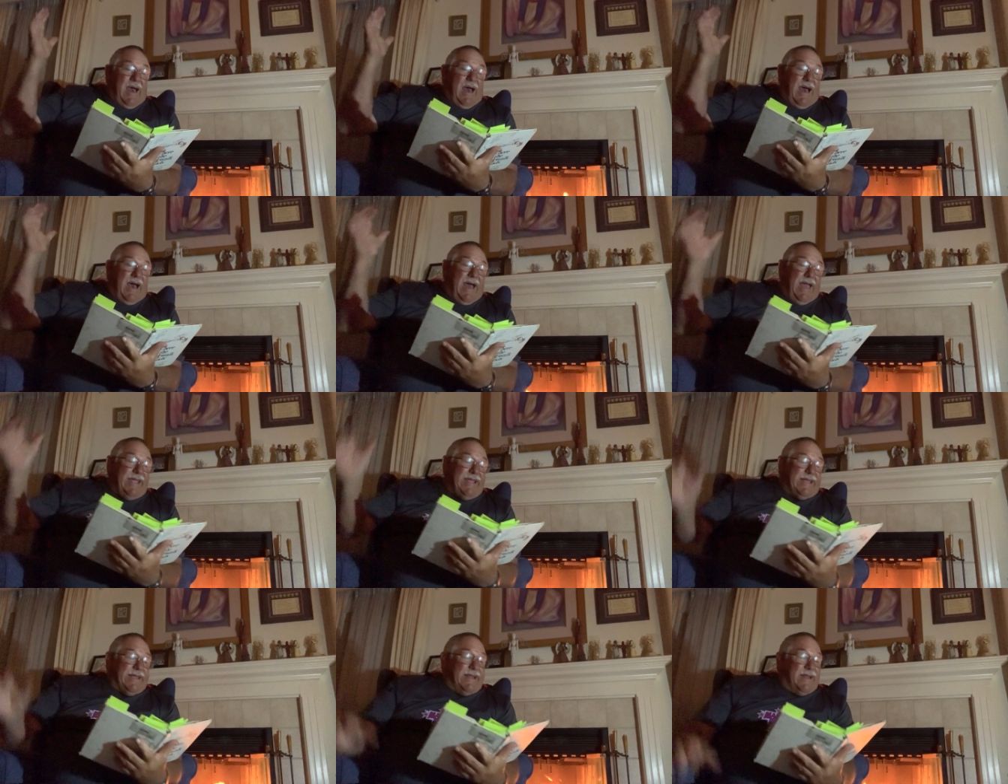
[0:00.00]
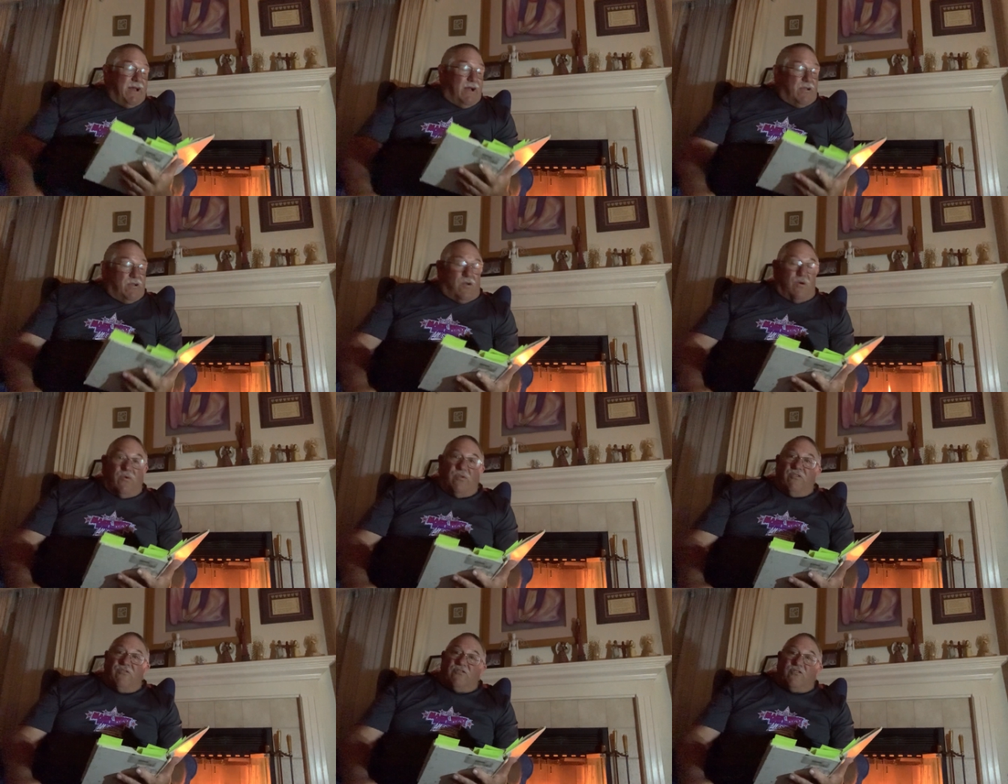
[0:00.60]
I cannot
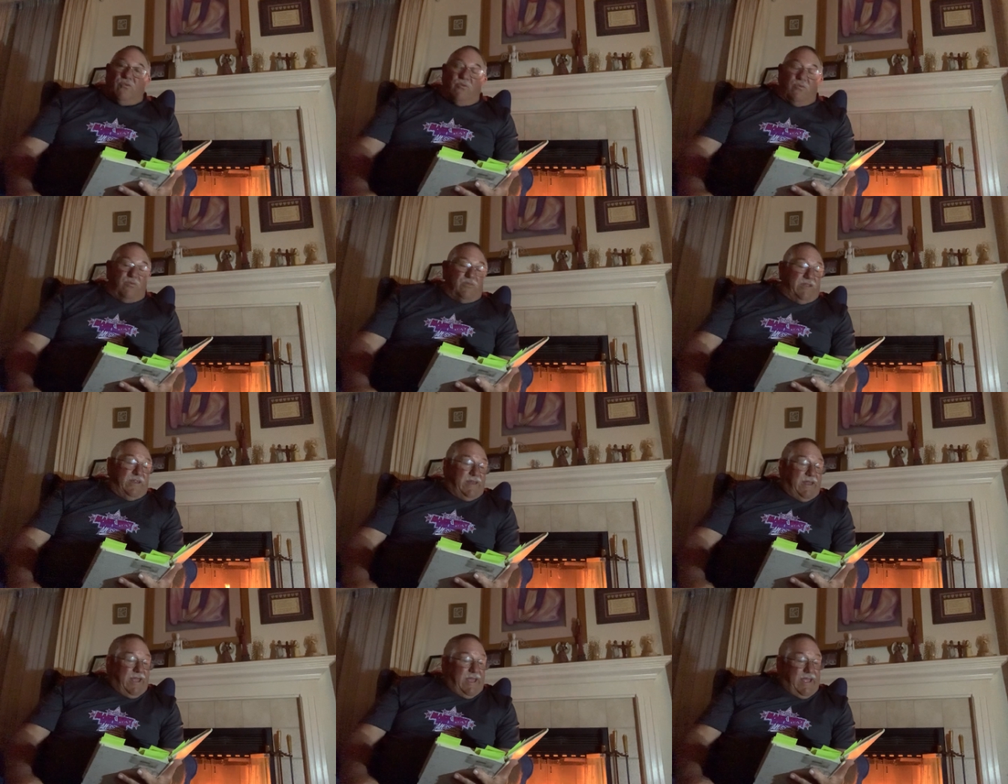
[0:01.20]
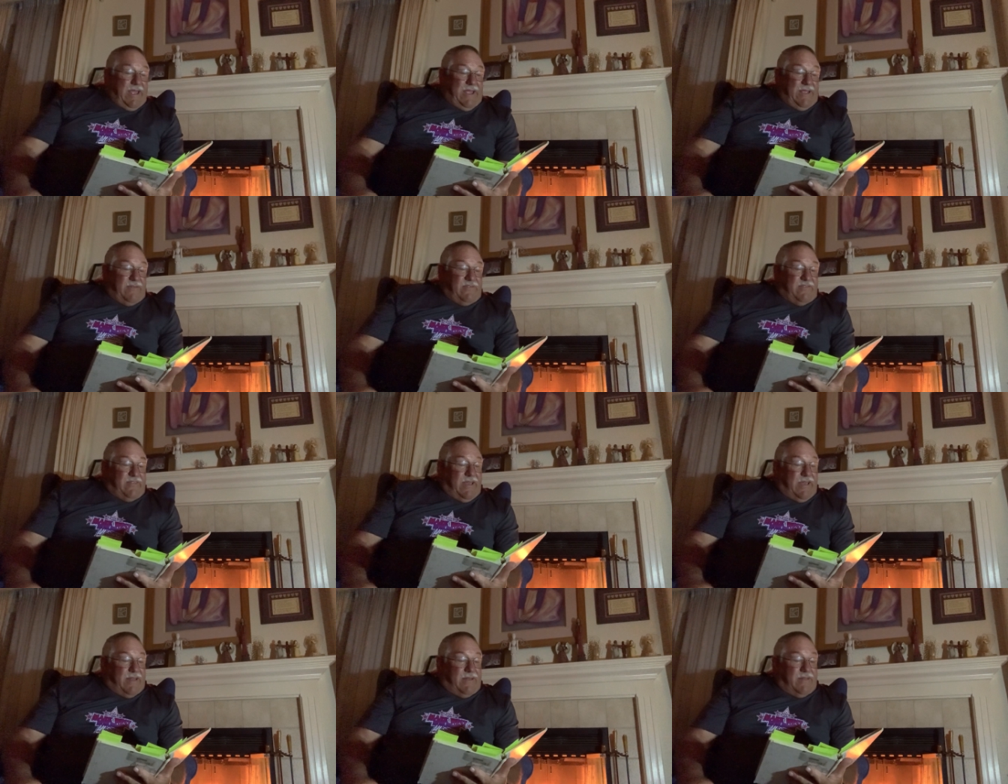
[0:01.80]
go to school today,
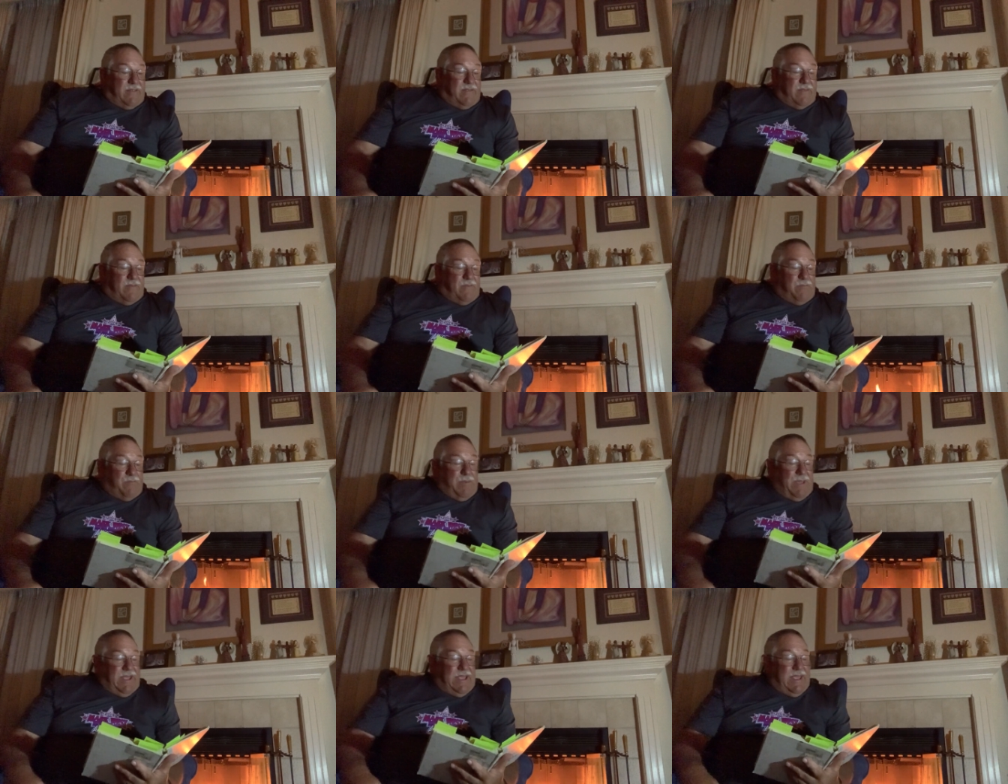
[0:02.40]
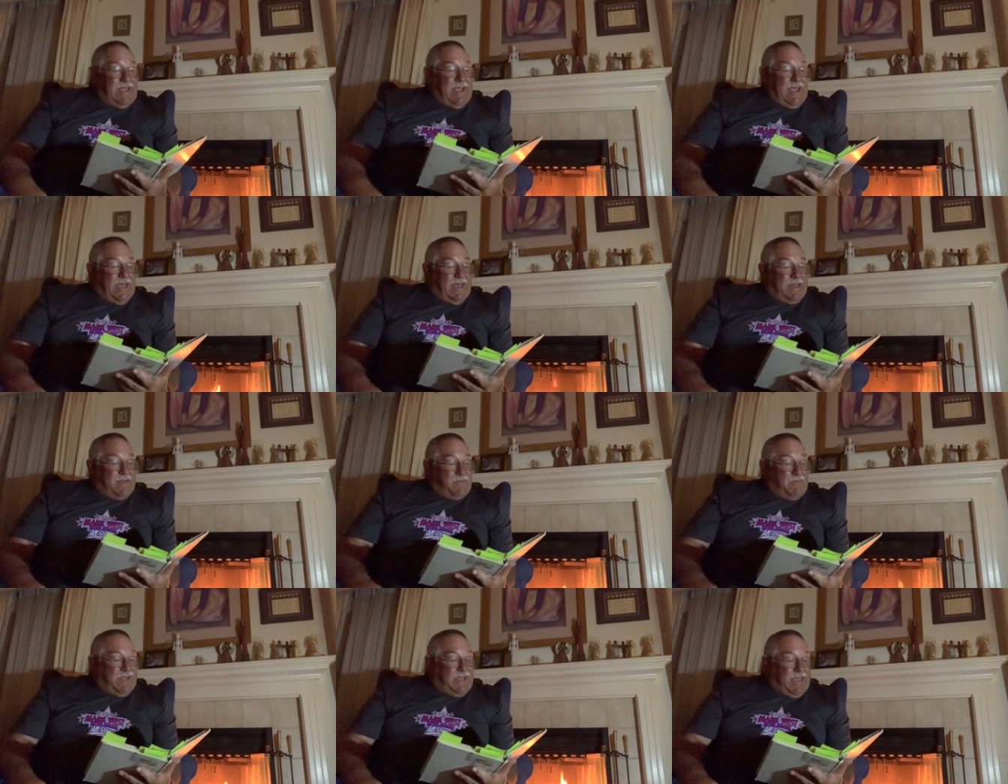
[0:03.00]
said Peggy
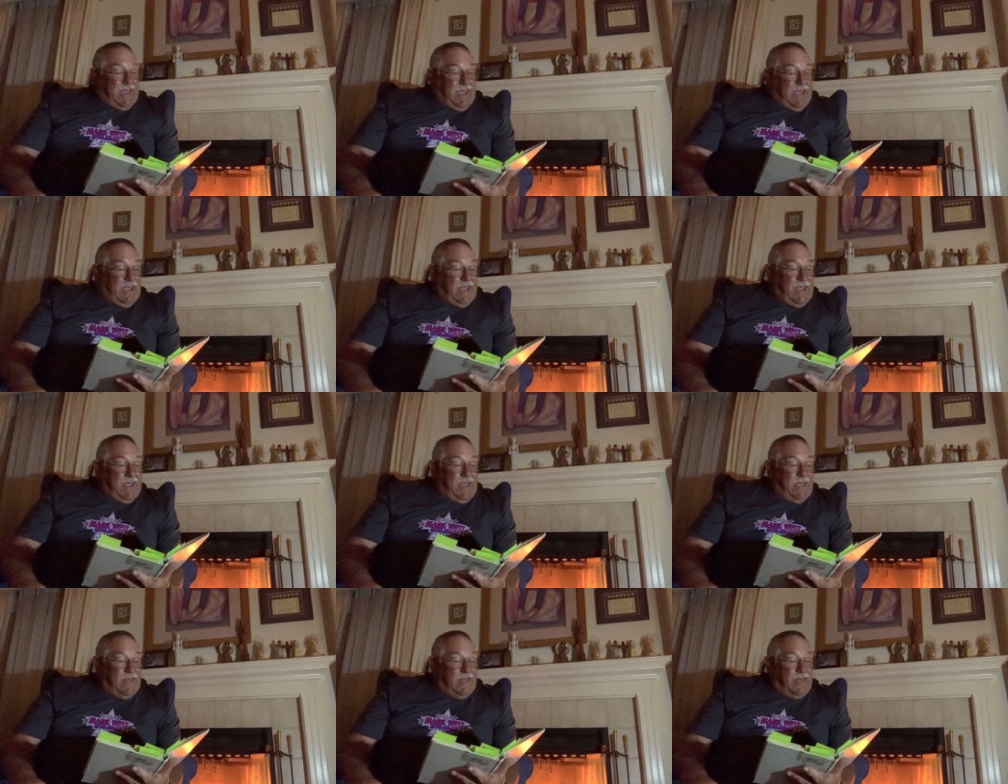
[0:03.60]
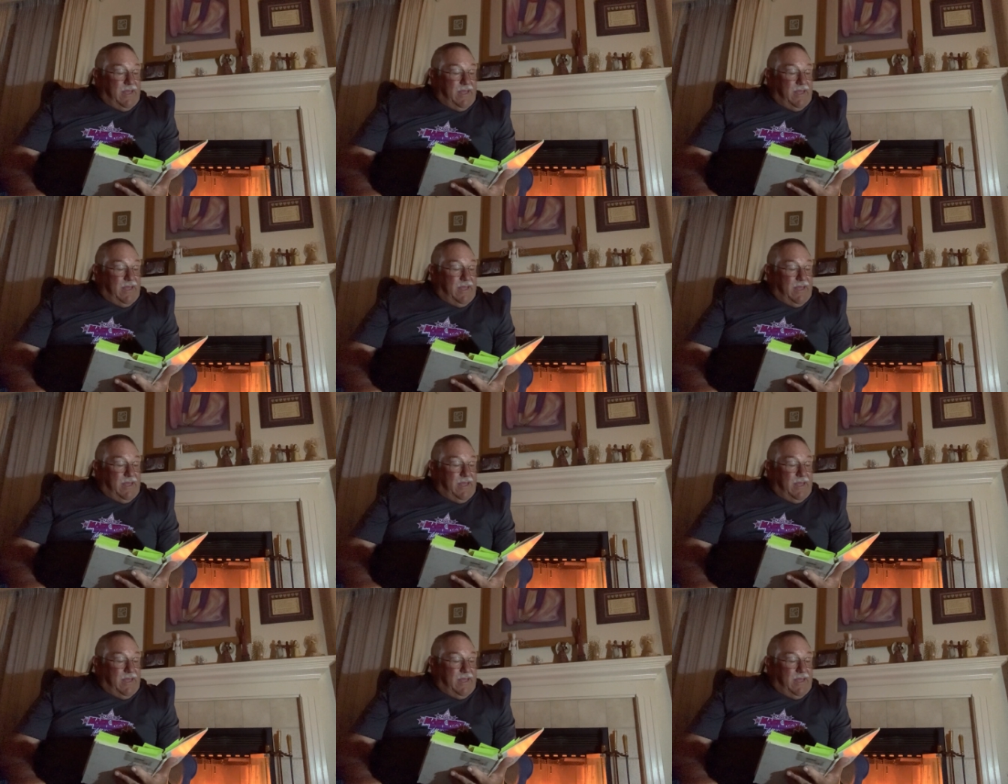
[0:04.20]
Ann McKay.